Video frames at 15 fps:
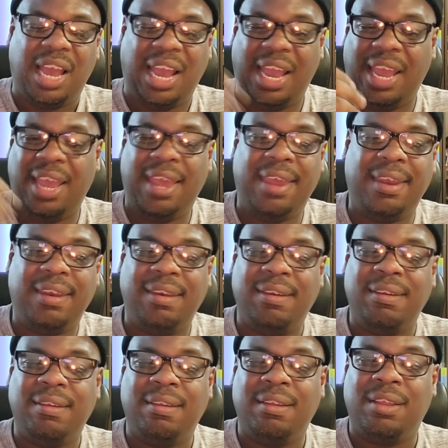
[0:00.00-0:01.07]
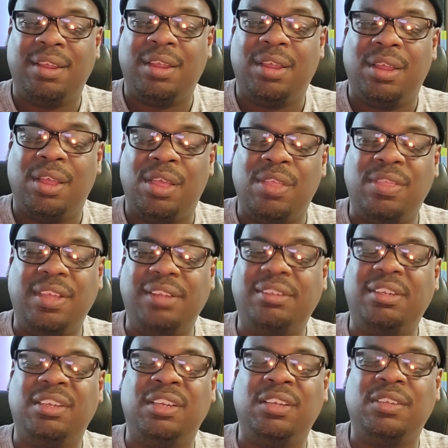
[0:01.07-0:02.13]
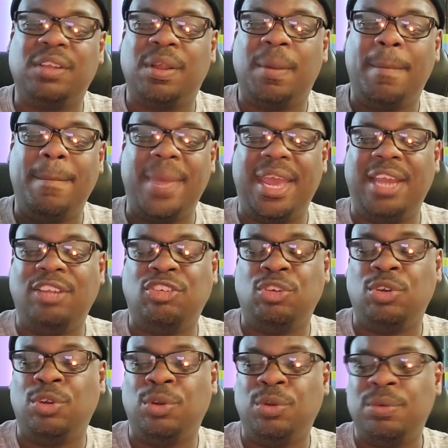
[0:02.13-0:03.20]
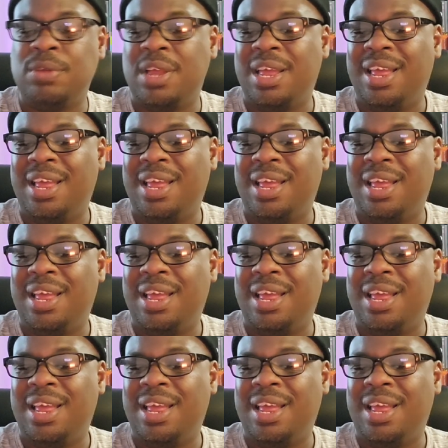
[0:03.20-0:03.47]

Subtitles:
And this has made you